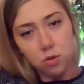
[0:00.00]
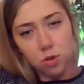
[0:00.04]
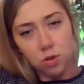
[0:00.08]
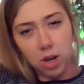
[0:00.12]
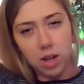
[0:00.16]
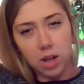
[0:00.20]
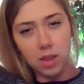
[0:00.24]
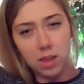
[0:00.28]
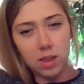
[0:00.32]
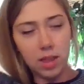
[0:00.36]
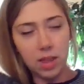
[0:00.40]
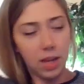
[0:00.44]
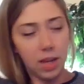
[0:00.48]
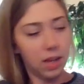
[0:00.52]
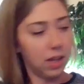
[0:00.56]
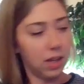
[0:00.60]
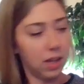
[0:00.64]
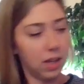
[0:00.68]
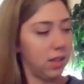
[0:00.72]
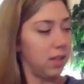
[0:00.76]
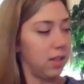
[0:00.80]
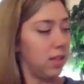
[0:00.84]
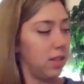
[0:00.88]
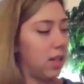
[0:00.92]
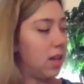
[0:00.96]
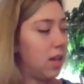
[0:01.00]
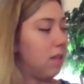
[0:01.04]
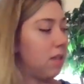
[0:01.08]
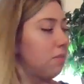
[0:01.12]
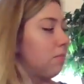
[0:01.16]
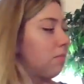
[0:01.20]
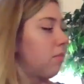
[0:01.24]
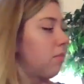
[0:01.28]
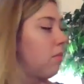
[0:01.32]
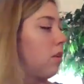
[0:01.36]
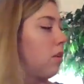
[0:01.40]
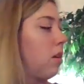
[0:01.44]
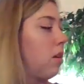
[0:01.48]
Try and think and see.
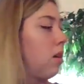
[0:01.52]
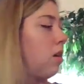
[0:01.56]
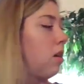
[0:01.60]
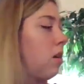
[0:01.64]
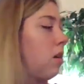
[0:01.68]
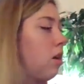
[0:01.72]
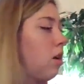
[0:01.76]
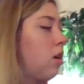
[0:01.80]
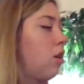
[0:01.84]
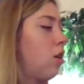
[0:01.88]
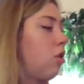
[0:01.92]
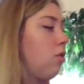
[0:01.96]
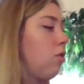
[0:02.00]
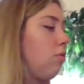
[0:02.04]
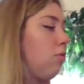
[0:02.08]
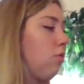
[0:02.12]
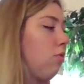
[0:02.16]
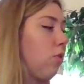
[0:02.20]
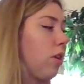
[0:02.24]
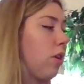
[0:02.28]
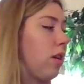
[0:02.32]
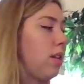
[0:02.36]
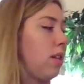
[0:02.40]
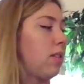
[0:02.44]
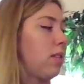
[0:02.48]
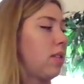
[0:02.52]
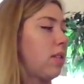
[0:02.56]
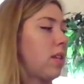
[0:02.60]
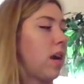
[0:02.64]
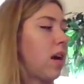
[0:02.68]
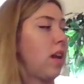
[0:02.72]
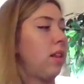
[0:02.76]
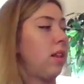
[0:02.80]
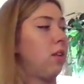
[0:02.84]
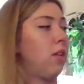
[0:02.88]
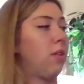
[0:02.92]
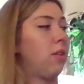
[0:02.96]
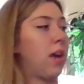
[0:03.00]
Roy and
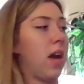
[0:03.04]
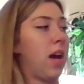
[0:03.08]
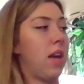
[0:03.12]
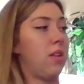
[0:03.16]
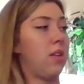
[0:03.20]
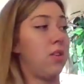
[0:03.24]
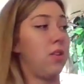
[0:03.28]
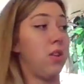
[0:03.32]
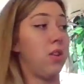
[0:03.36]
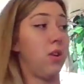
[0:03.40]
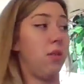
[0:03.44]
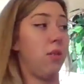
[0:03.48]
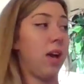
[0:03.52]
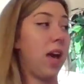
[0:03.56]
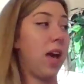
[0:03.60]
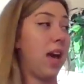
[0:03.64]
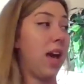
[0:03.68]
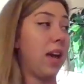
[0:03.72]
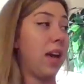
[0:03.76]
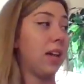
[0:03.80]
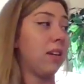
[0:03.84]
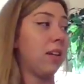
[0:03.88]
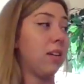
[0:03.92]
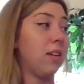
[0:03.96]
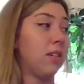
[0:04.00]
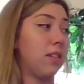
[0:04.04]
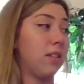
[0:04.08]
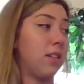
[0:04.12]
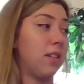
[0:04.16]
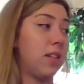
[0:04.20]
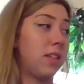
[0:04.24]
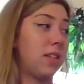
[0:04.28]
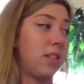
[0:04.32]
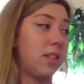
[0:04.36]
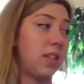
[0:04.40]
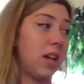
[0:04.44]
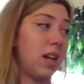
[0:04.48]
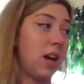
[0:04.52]
Silo had no egg
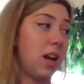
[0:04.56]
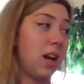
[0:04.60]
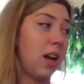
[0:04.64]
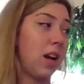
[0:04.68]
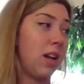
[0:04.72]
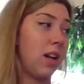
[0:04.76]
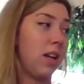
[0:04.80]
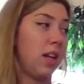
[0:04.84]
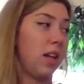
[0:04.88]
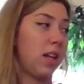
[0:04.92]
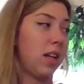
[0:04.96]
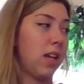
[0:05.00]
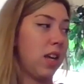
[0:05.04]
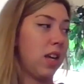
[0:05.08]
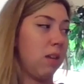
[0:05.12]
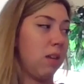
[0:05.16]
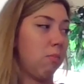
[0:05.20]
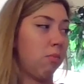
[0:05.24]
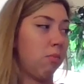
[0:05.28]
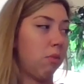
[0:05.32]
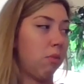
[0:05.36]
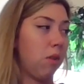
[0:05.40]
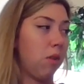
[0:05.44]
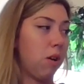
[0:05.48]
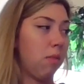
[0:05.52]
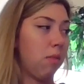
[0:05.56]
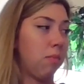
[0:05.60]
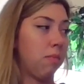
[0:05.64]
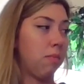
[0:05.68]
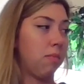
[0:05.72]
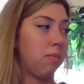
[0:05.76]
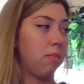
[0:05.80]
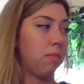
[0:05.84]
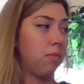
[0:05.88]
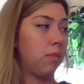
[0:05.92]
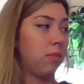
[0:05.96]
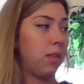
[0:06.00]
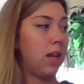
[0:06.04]
to sit on and keep warm.